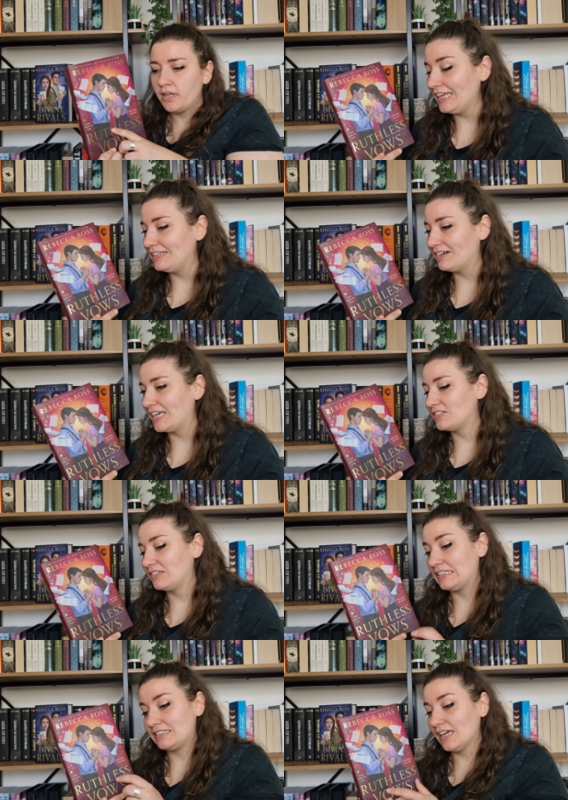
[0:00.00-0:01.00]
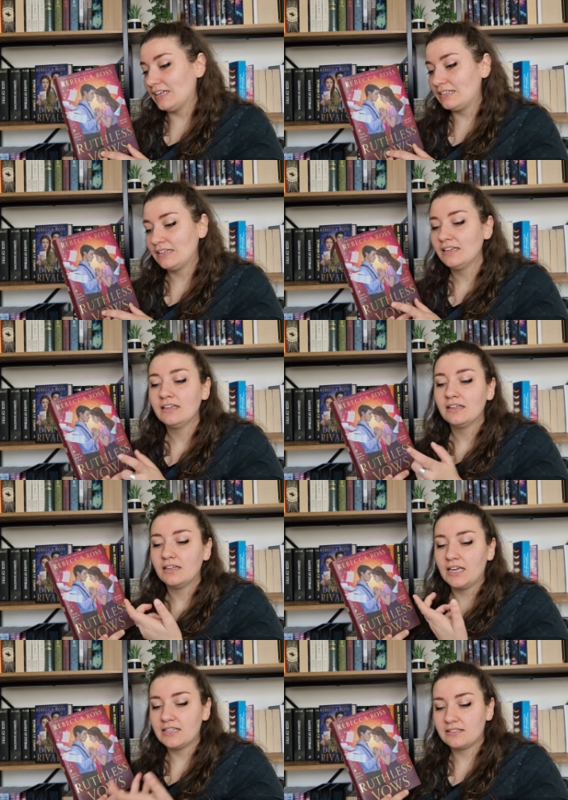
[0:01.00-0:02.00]
Anyway, so his dad
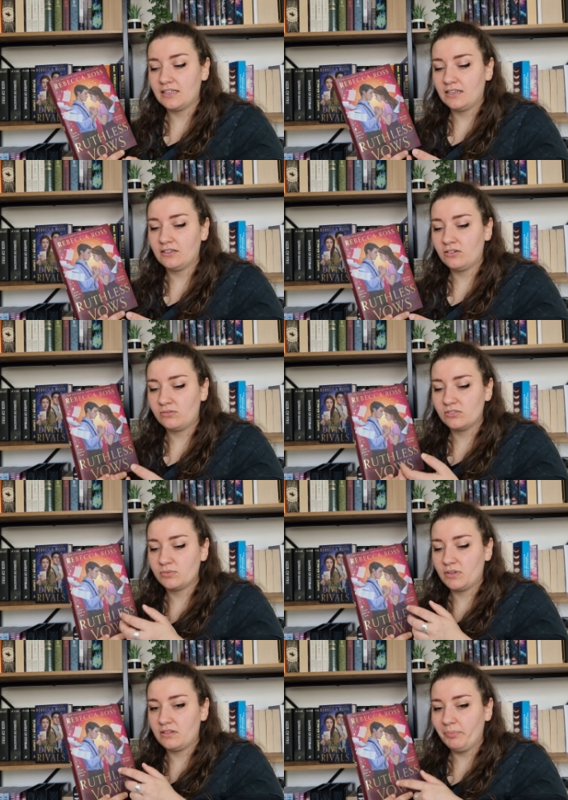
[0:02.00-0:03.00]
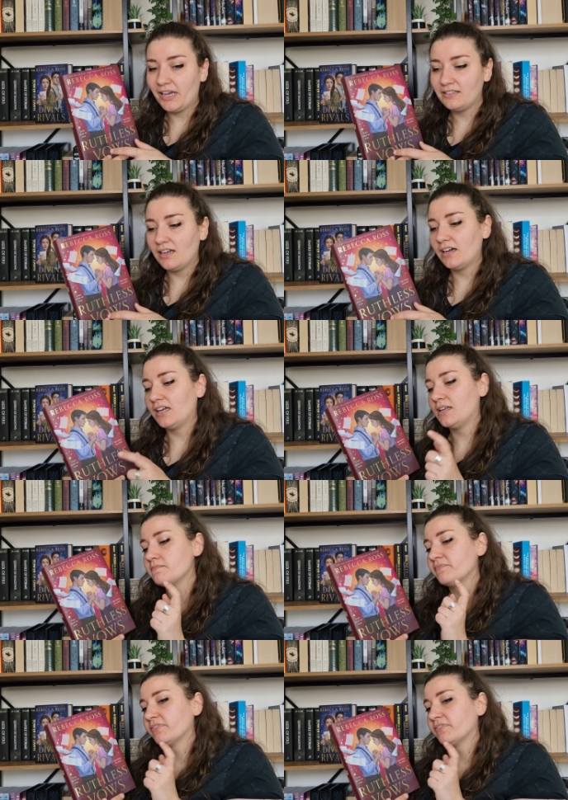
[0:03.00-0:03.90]
is in court with the bad guy